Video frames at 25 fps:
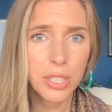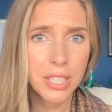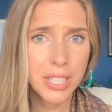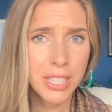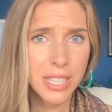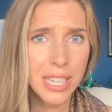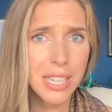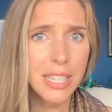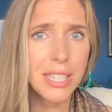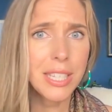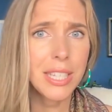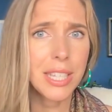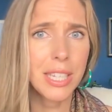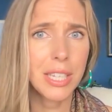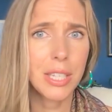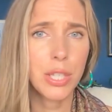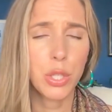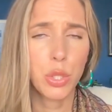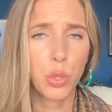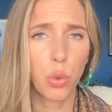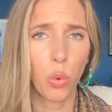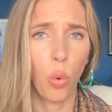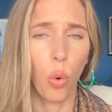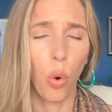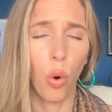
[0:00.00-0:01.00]
Since this
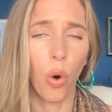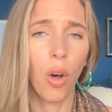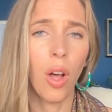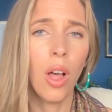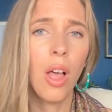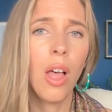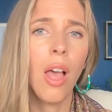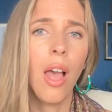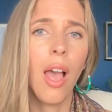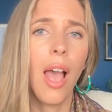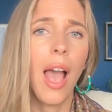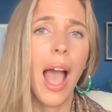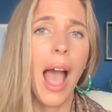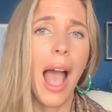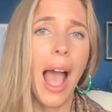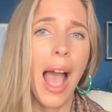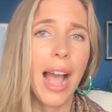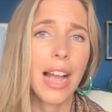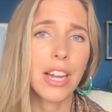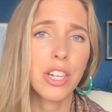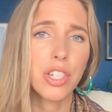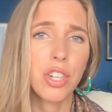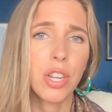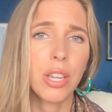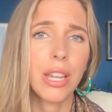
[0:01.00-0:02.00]
tool
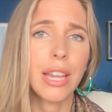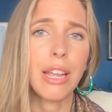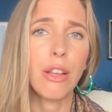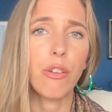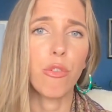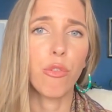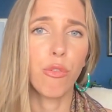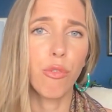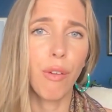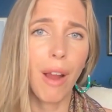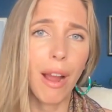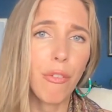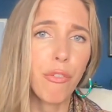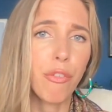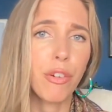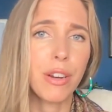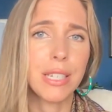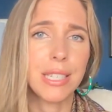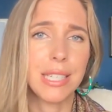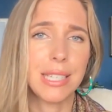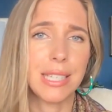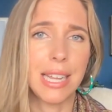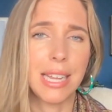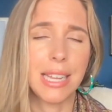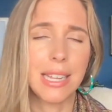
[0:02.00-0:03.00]
actually
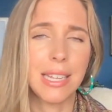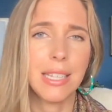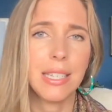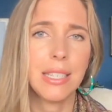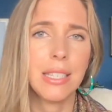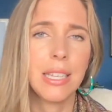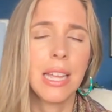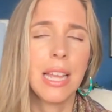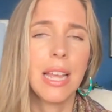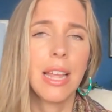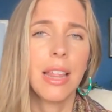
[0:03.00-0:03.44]
references